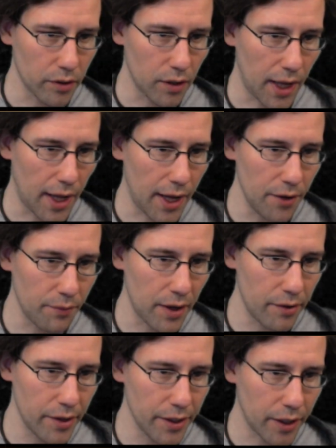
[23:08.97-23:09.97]
other
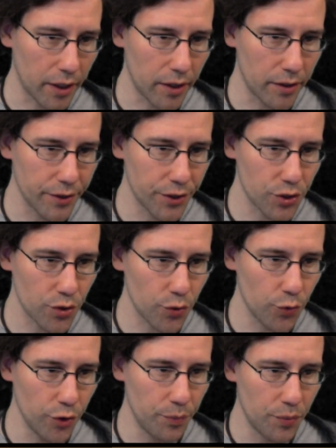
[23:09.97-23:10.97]
high-rarity cards
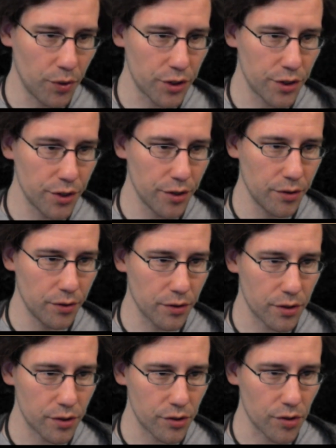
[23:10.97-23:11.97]
would push you
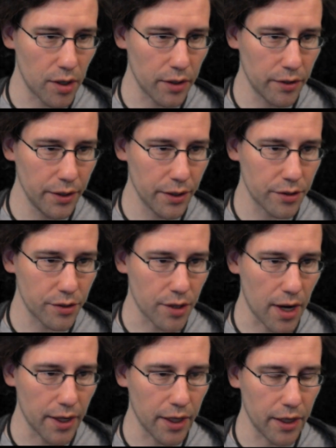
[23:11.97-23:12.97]
strongly to
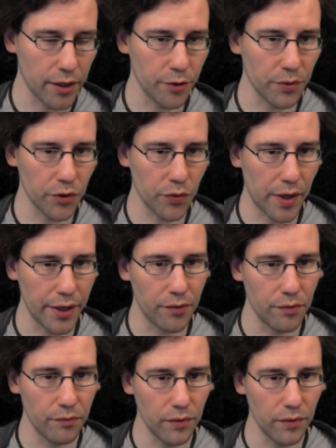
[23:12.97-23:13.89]
try to get into blue-white?